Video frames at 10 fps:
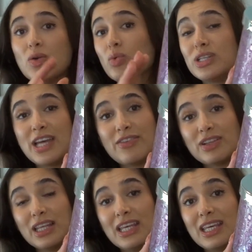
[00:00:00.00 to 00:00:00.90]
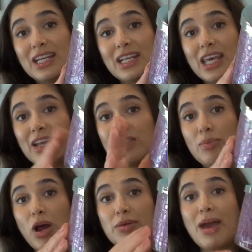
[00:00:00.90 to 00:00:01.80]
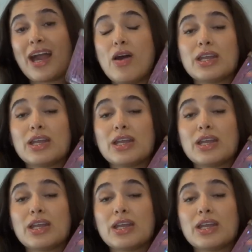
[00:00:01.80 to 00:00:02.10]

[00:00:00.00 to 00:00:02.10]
Would definitely get it again if they brought it back out,